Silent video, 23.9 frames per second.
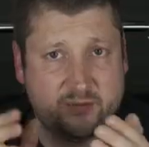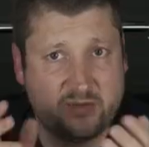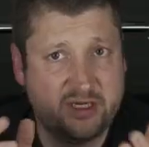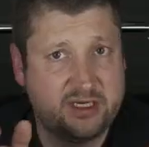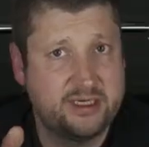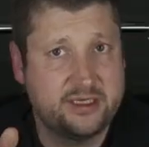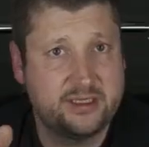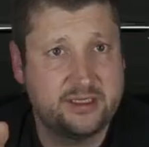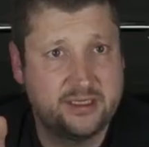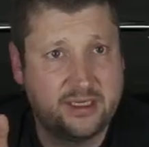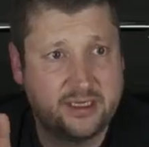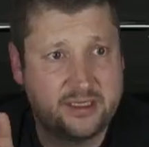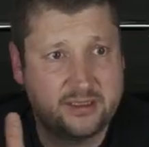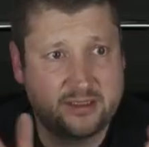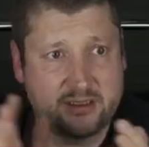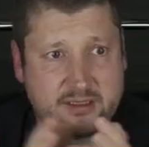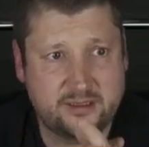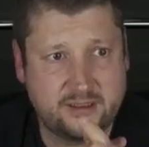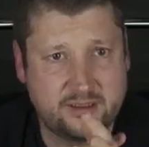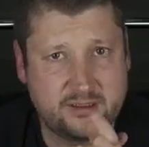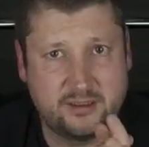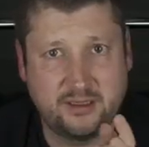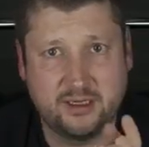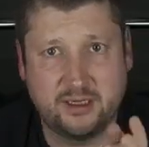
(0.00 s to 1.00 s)
meaning that
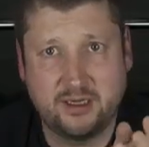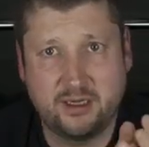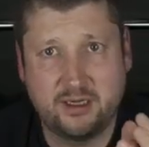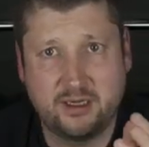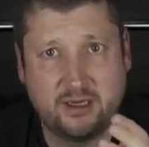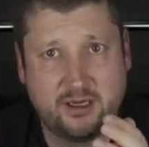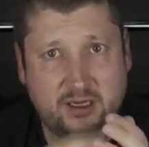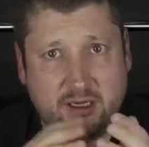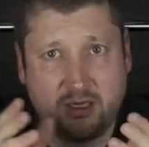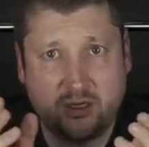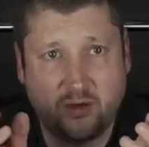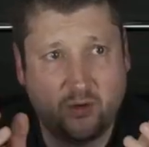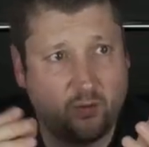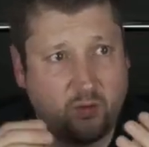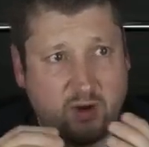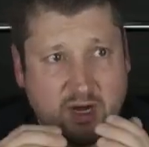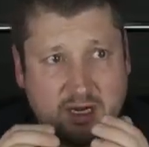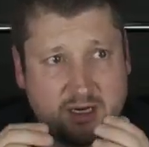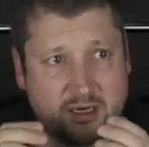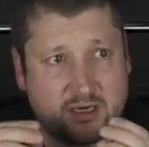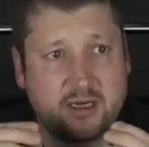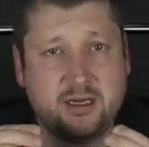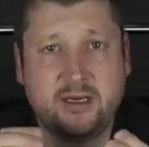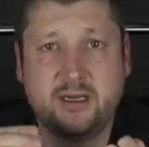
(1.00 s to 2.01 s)
the
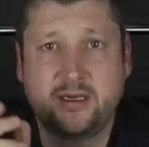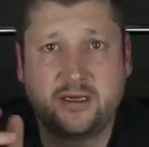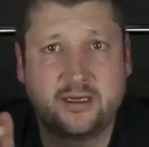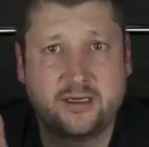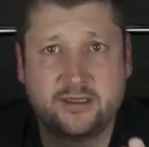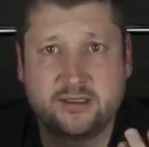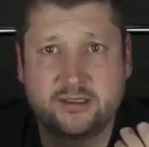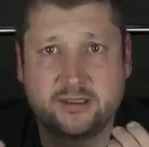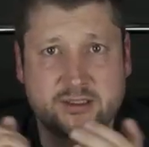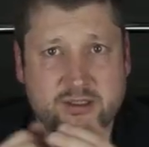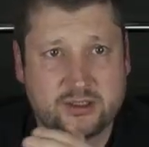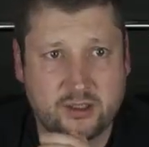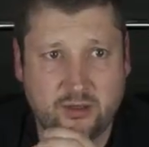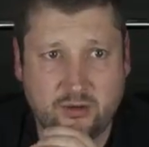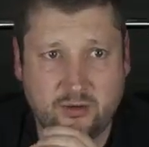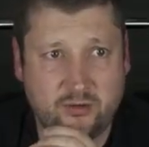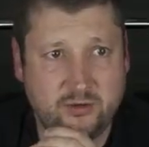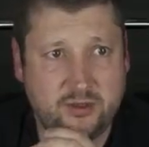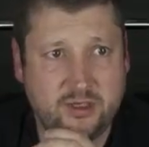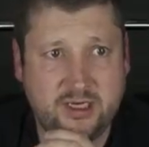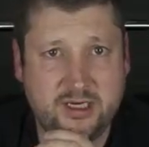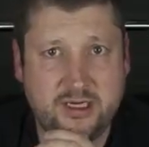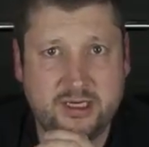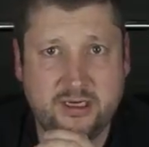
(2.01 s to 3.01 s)
1 click is
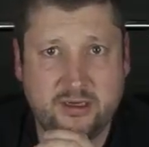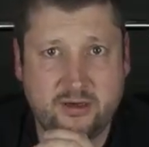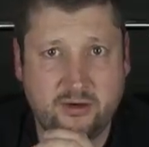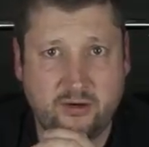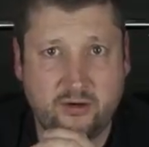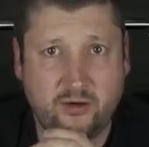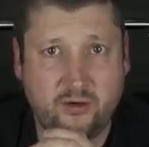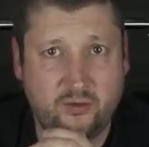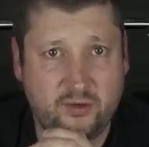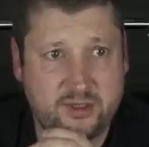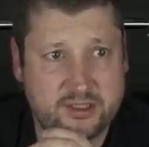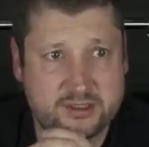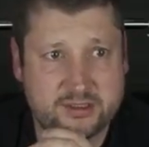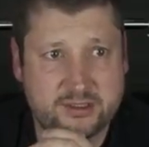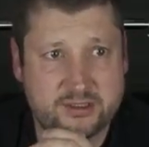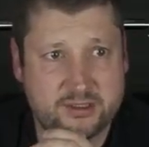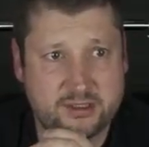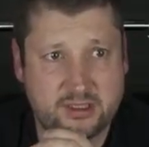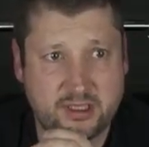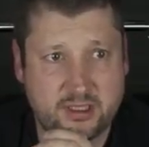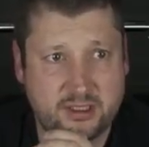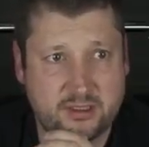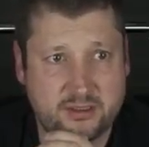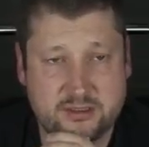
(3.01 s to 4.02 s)
always
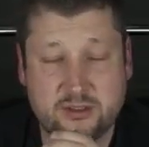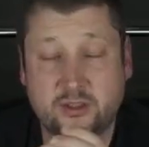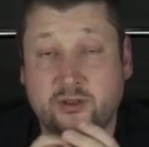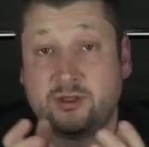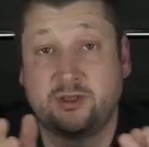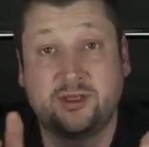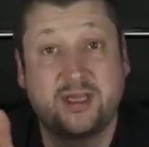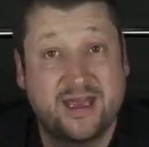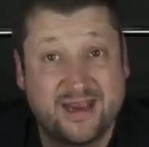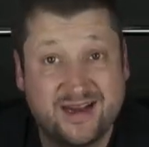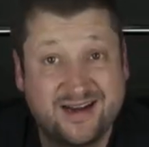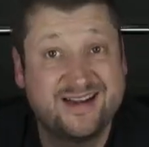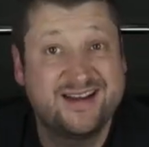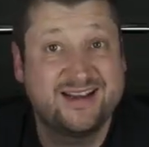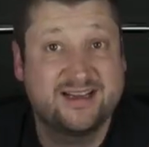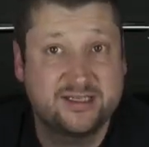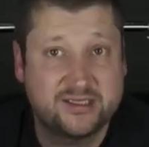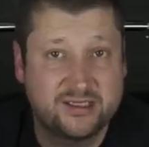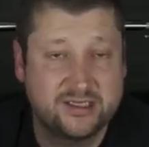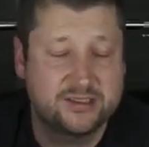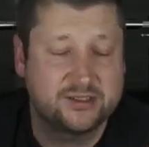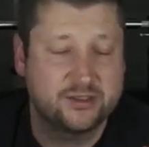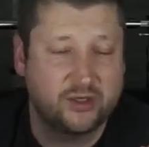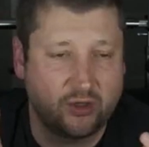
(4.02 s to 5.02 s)
so 10
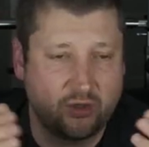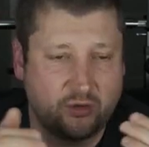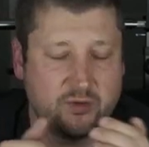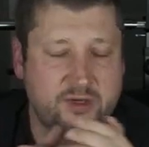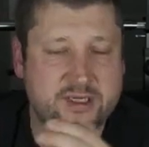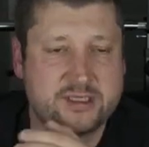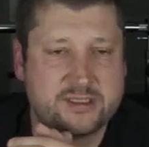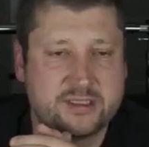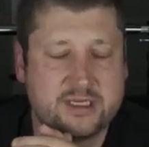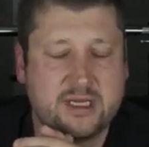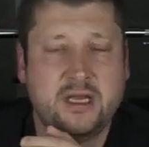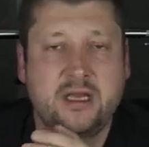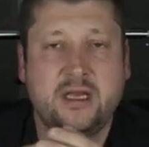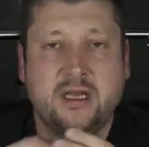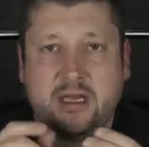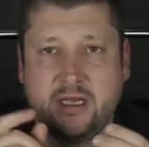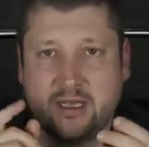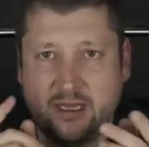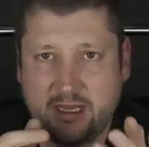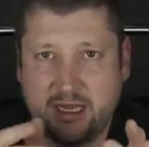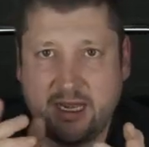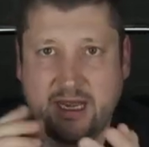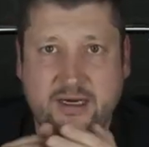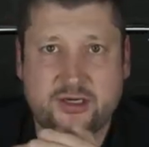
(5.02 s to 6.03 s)
clicks is always
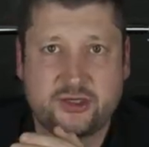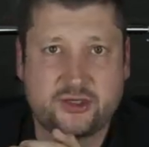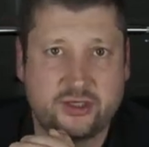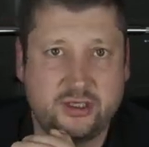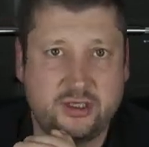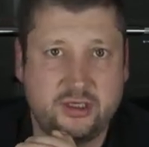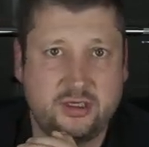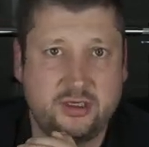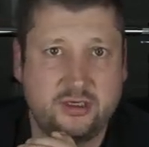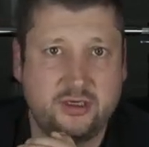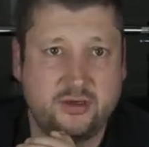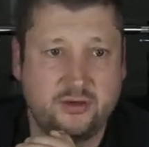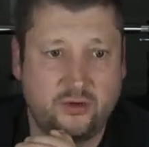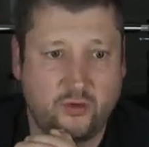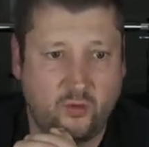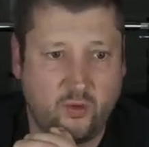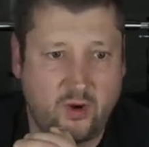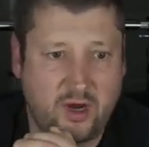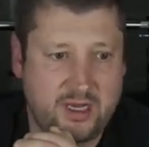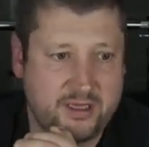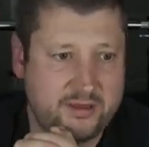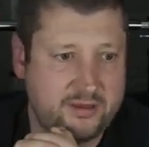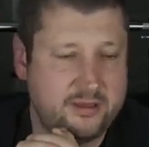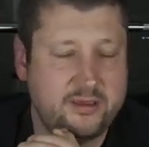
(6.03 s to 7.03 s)
actual
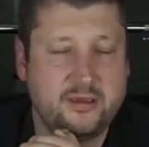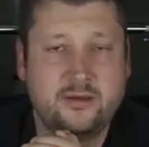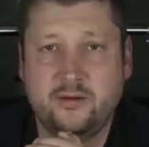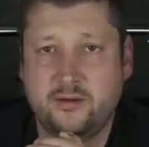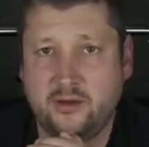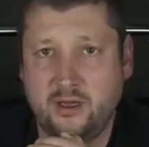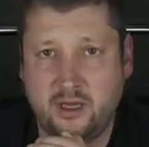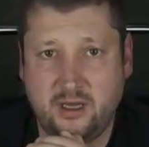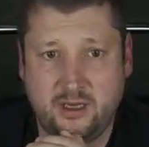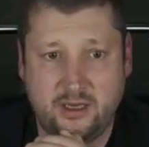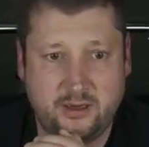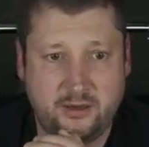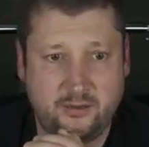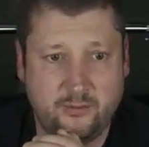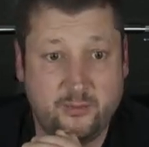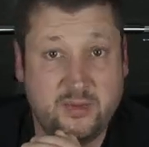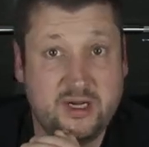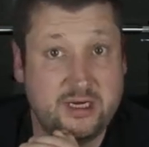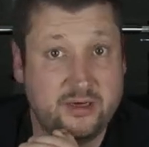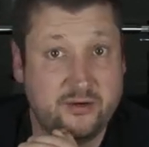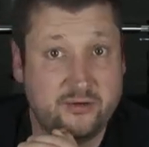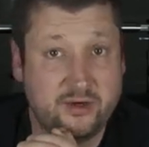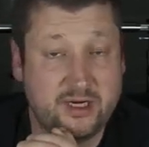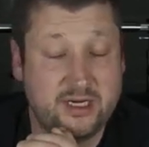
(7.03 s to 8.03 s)
1
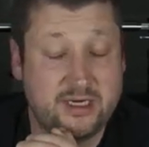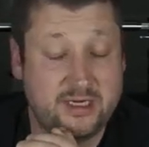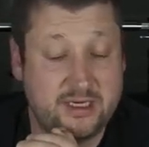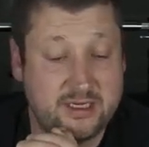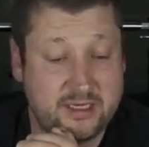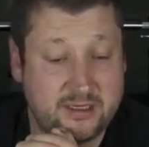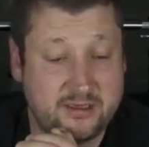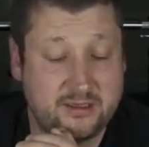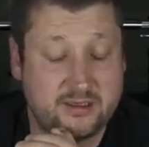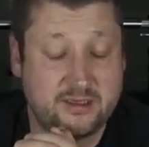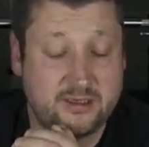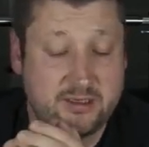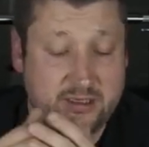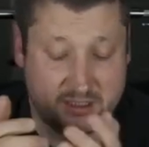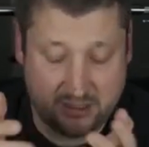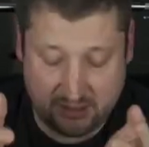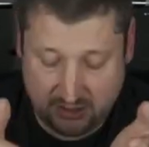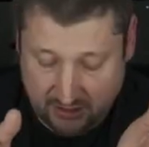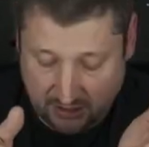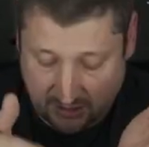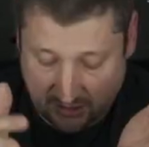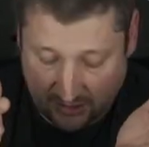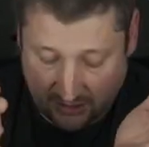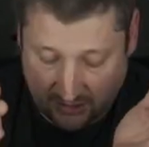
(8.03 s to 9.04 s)
milliradian
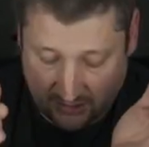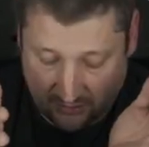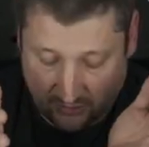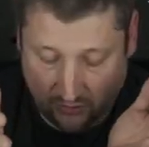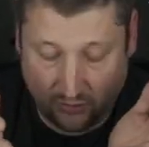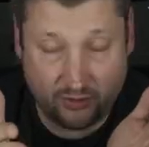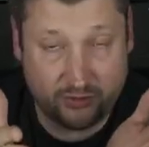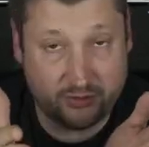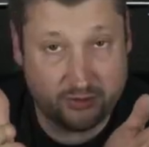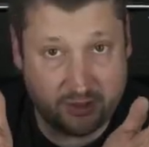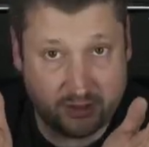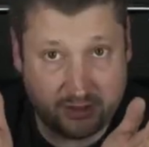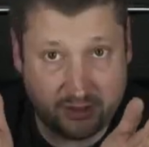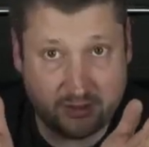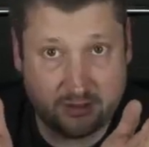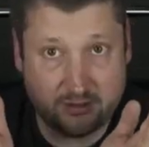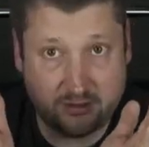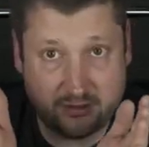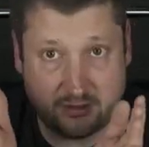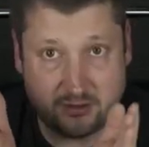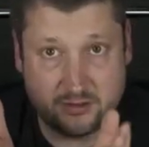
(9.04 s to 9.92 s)
on the